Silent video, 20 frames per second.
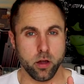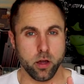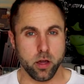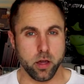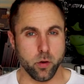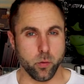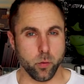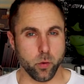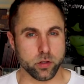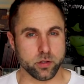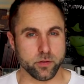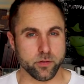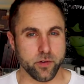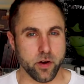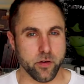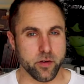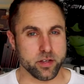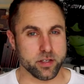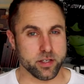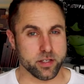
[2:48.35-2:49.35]
it wasn't
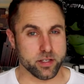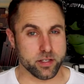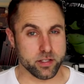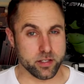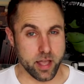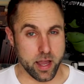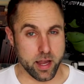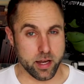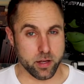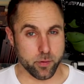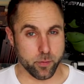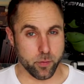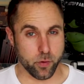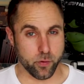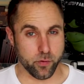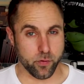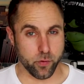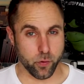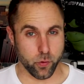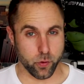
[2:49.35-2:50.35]
very
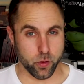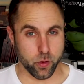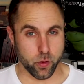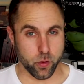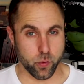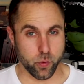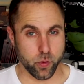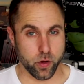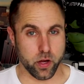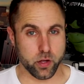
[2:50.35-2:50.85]
sustainable for you